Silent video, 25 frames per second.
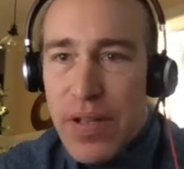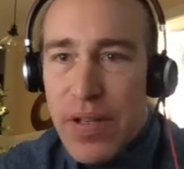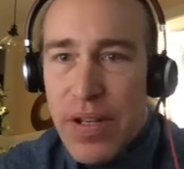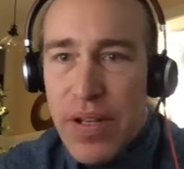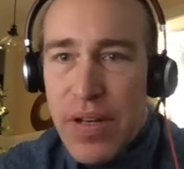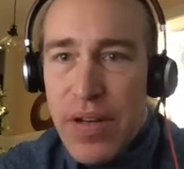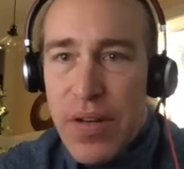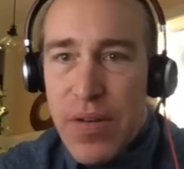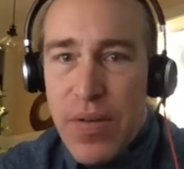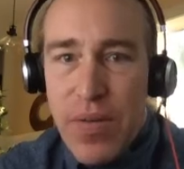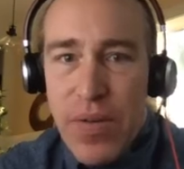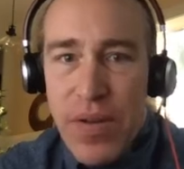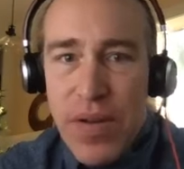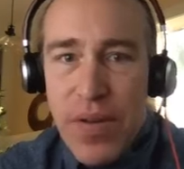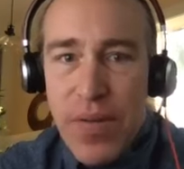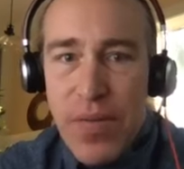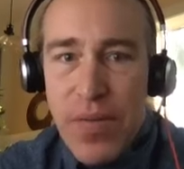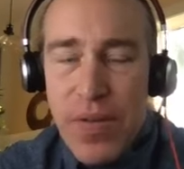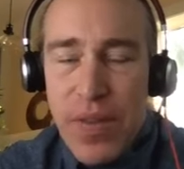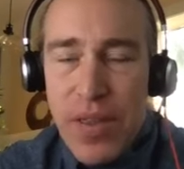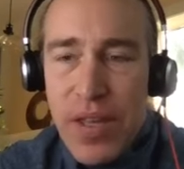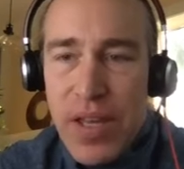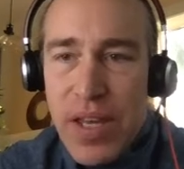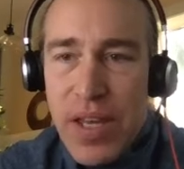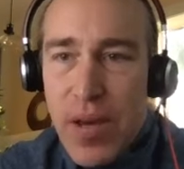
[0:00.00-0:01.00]
I know
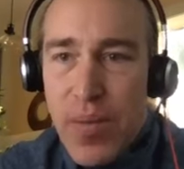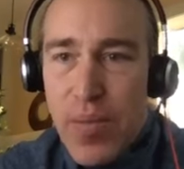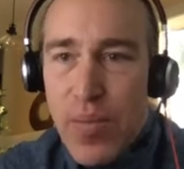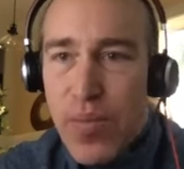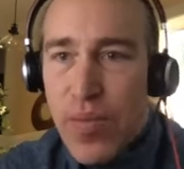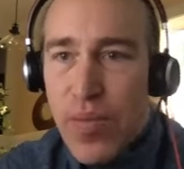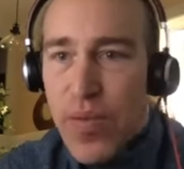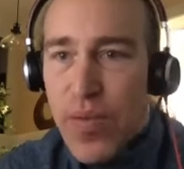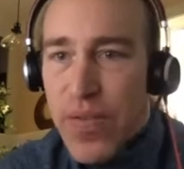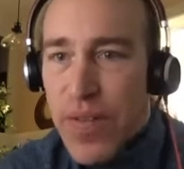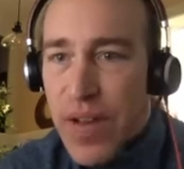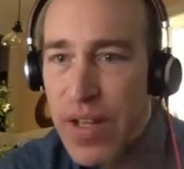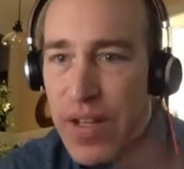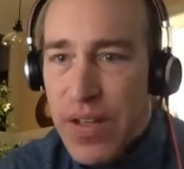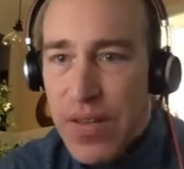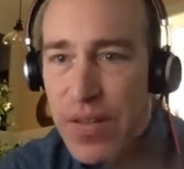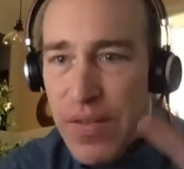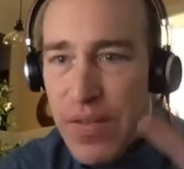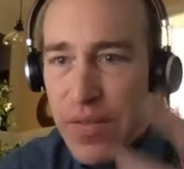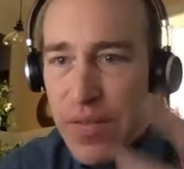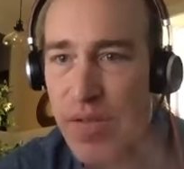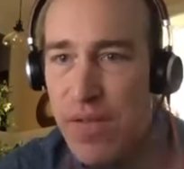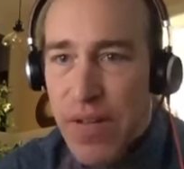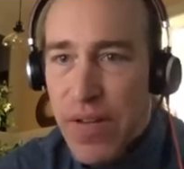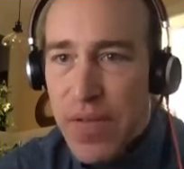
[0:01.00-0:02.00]
with the KEP, we've had
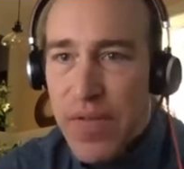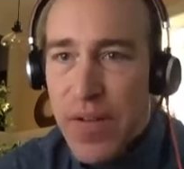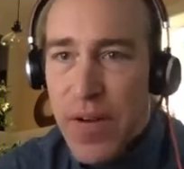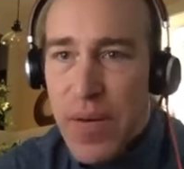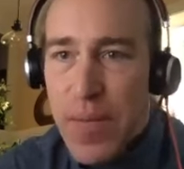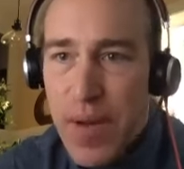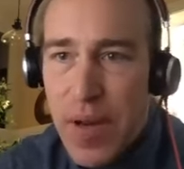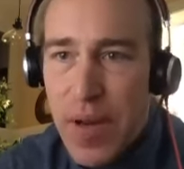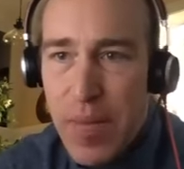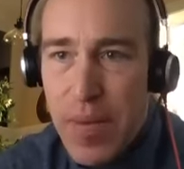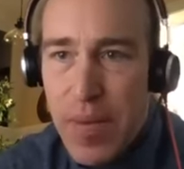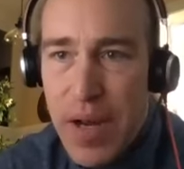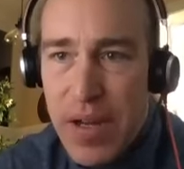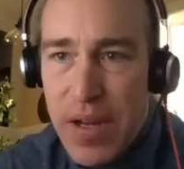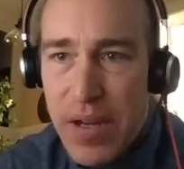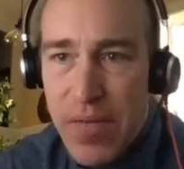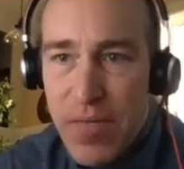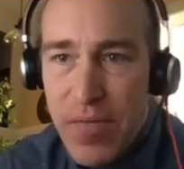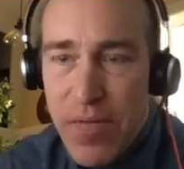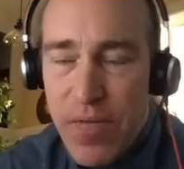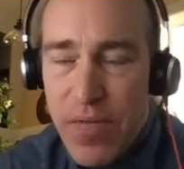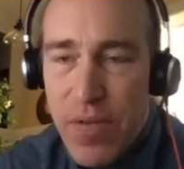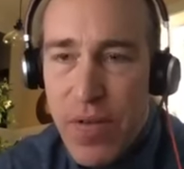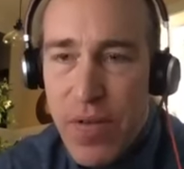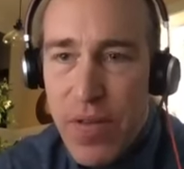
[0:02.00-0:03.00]
a fair amount of back and
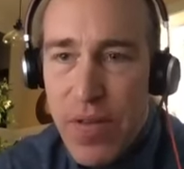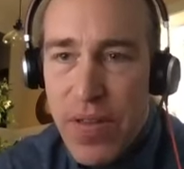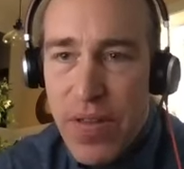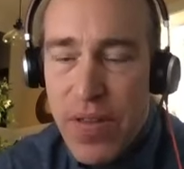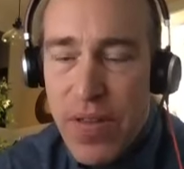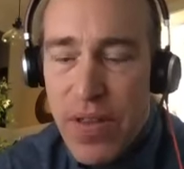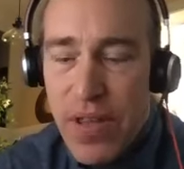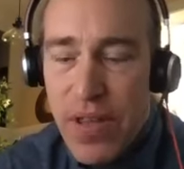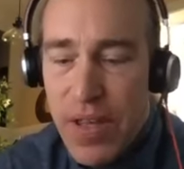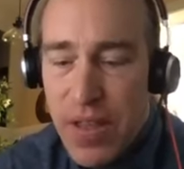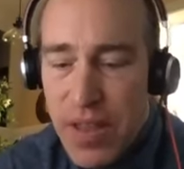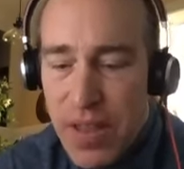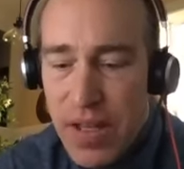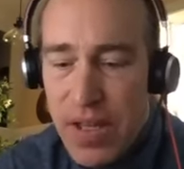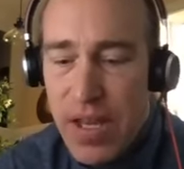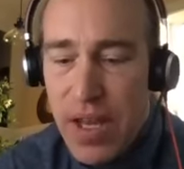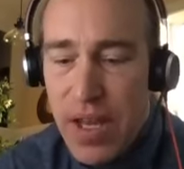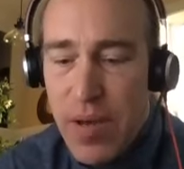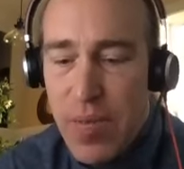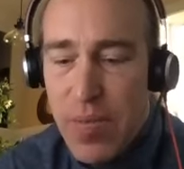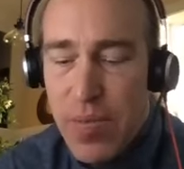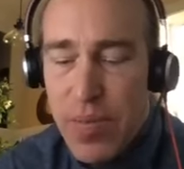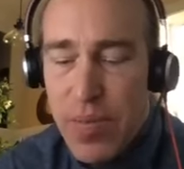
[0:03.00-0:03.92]
forth in the KEP